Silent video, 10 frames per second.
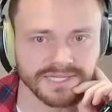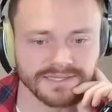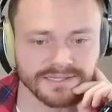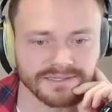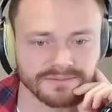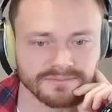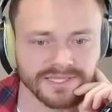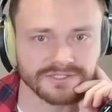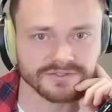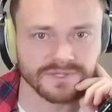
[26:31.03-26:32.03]
And that
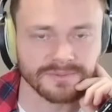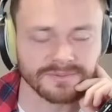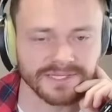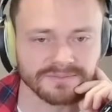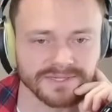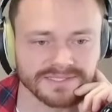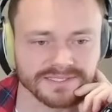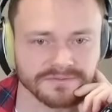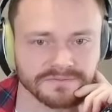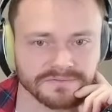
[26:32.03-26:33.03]
may just wrap up the game by
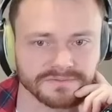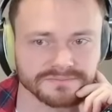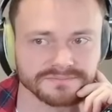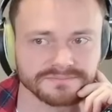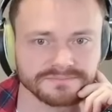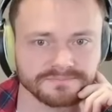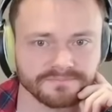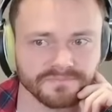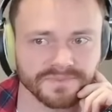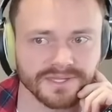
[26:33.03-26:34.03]
itself.
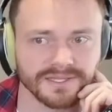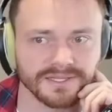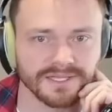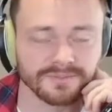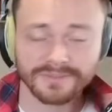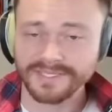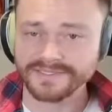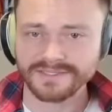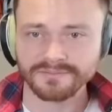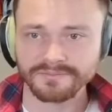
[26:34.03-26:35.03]
Play
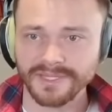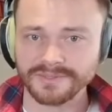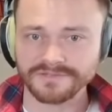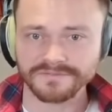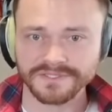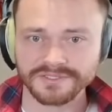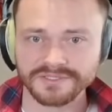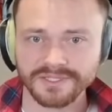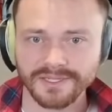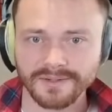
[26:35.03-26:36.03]
Beza, make a bunch of
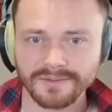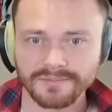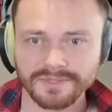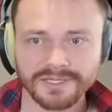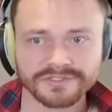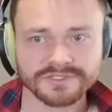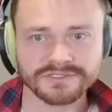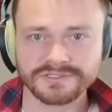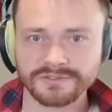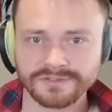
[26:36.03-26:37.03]
fish, block
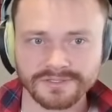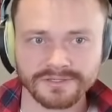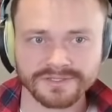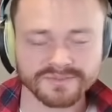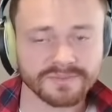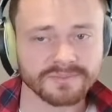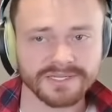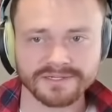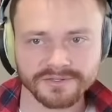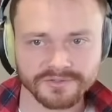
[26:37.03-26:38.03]
just the Souls of the Lost. Maybe they'll
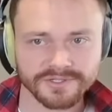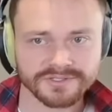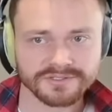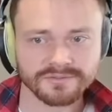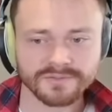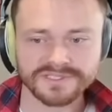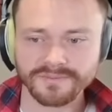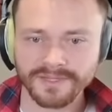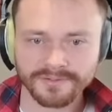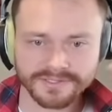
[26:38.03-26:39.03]
play another creature once the
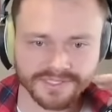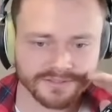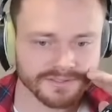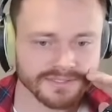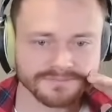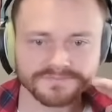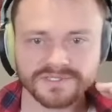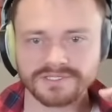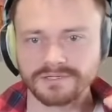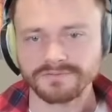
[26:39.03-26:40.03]
Bailmerk is out.
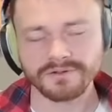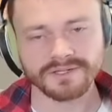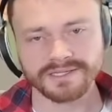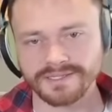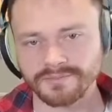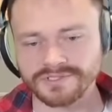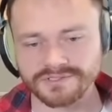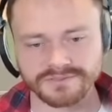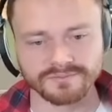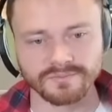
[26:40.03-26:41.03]
Sunfall, and then we
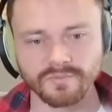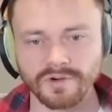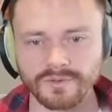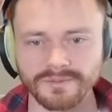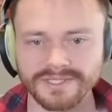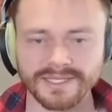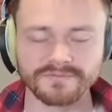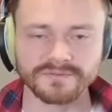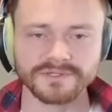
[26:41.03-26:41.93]
just walk away with the game